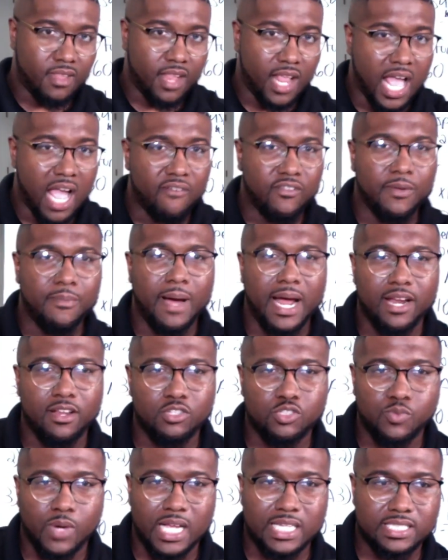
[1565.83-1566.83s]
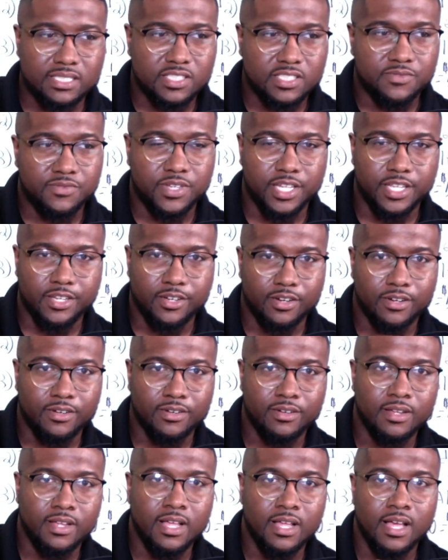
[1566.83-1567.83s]
Everybody who's watching this
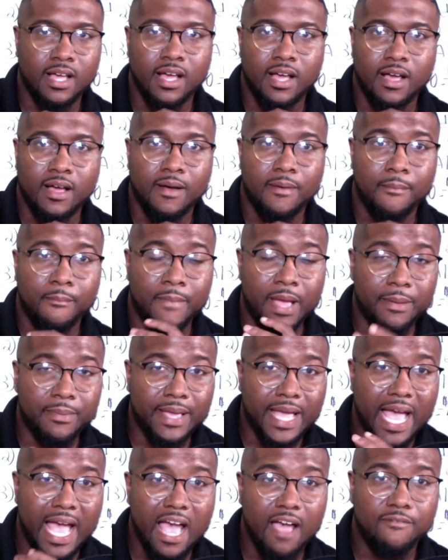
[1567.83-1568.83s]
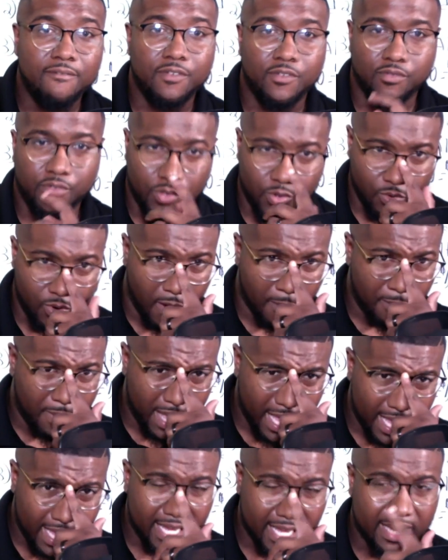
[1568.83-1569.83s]
video, maybe half of you are
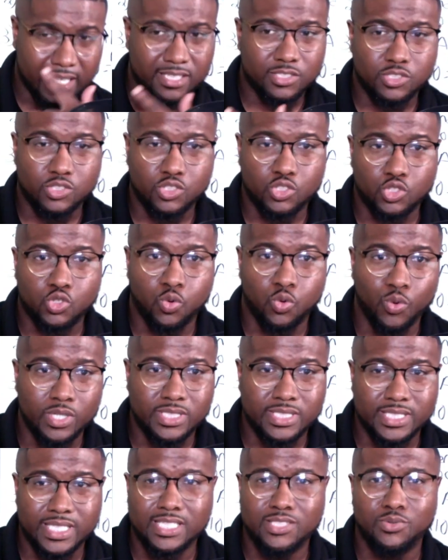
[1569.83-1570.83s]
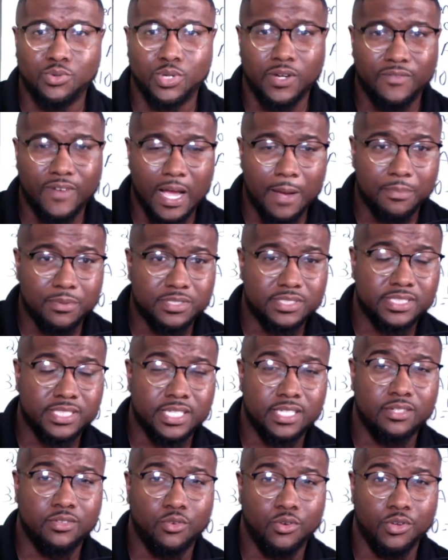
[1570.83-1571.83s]
paying
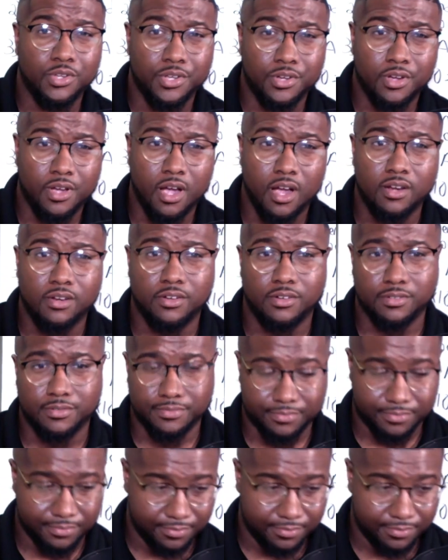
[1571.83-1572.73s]
20-25% on your car note.